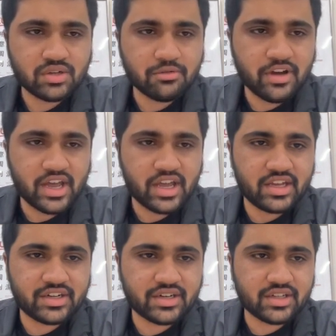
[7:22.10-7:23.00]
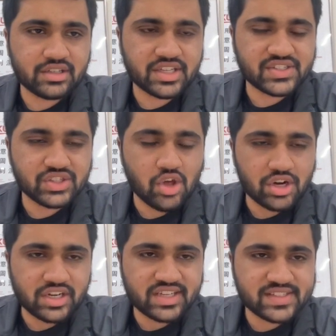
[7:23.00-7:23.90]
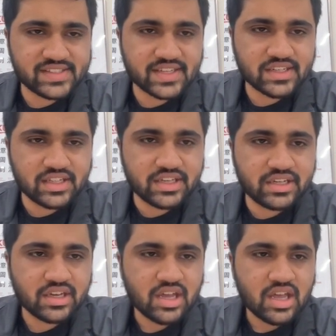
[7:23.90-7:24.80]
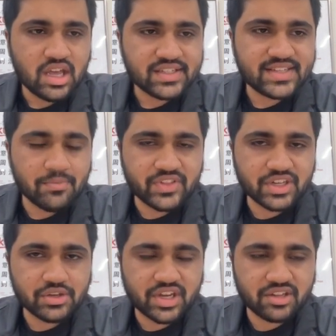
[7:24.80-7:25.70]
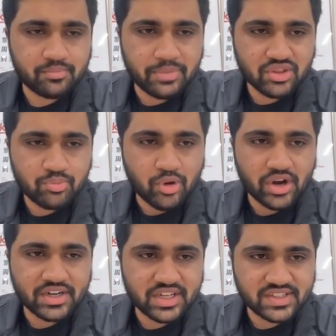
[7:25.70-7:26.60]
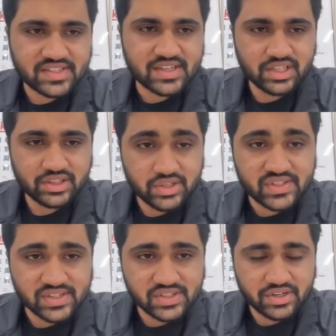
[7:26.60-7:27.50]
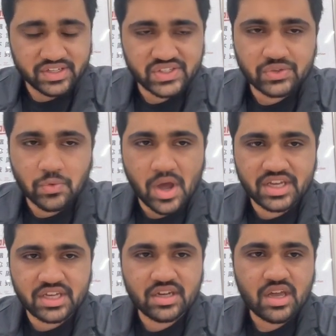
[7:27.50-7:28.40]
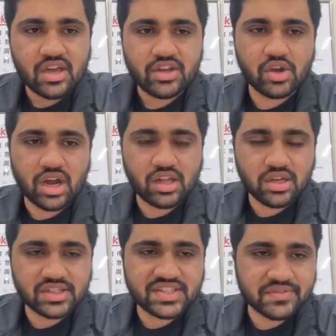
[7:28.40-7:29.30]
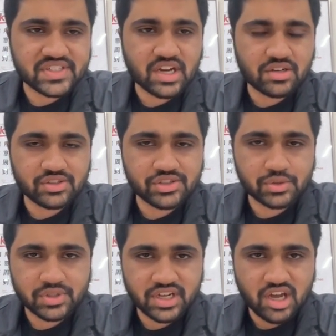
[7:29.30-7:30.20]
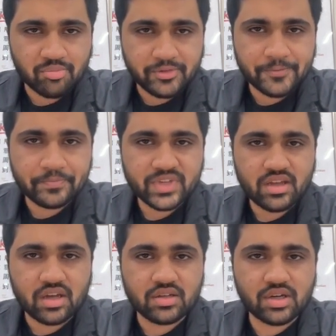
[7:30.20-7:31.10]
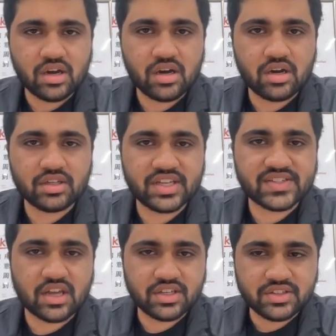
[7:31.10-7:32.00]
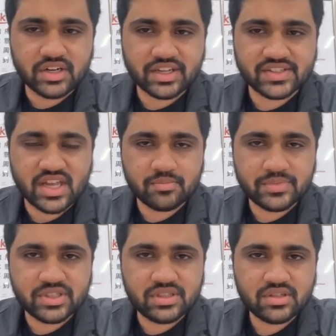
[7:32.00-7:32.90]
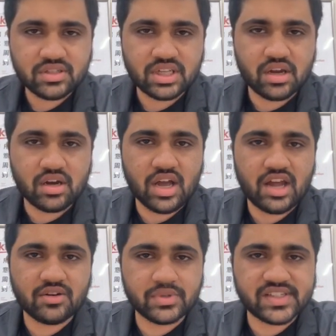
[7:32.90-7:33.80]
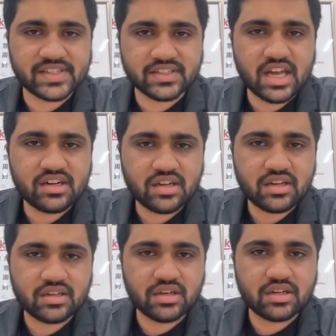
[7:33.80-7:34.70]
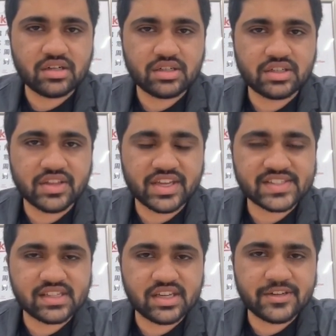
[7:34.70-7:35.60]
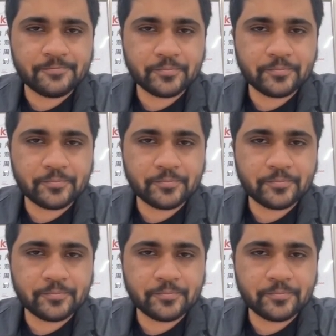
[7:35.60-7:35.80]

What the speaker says: where there's not necessarily something you can pinpoint and say this is the reason why your alerts have started shooting up. There's another example, and we'll see that in the next slide.